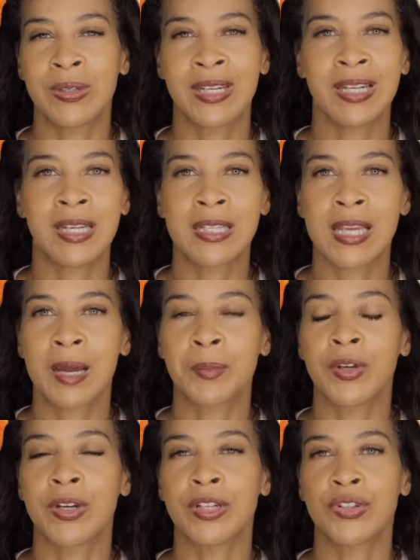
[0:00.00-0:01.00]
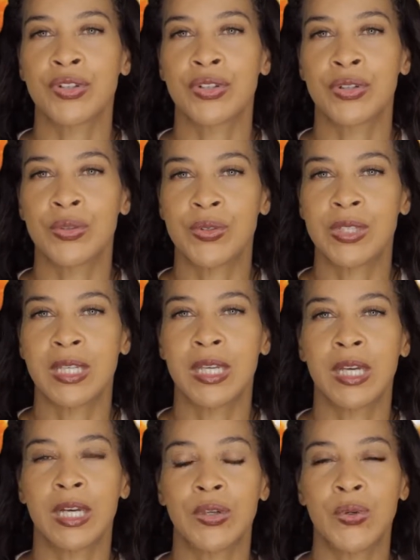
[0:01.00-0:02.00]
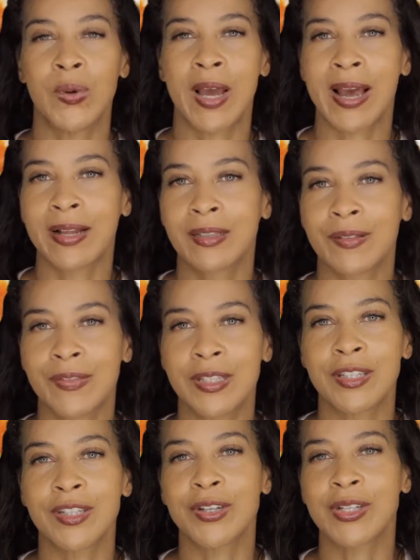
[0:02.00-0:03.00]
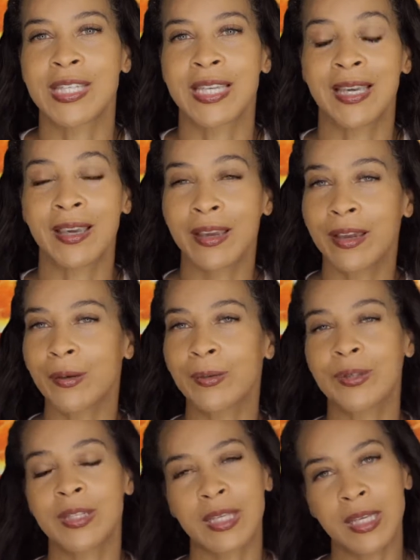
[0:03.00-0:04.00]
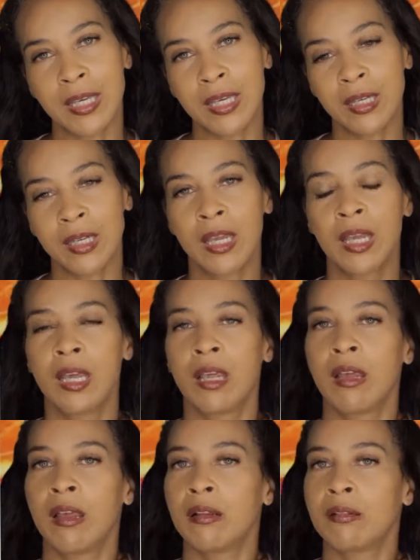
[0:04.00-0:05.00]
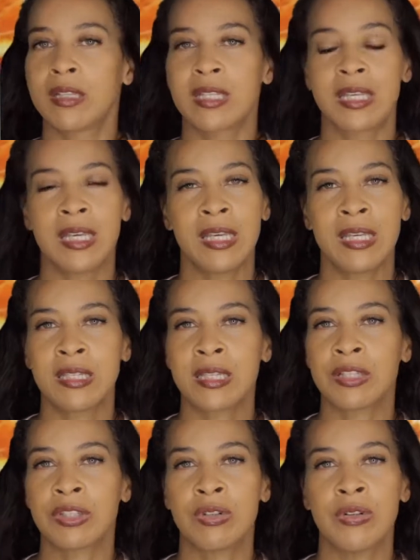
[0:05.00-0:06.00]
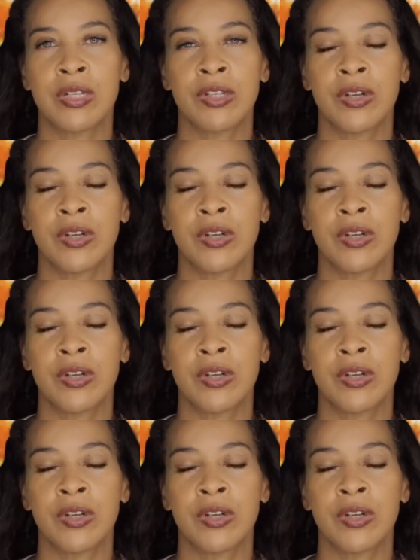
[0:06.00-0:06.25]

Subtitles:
it anytime you're introducing a new active into your skincare routine. just ease into it.